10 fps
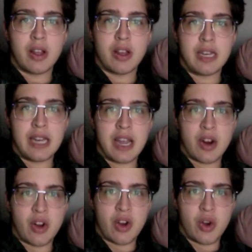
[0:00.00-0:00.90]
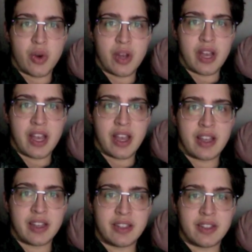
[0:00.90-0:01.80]
narrow
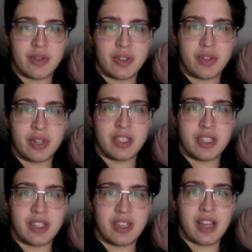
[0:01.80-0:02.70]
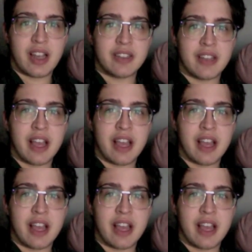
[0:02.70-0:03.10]
and restricted as I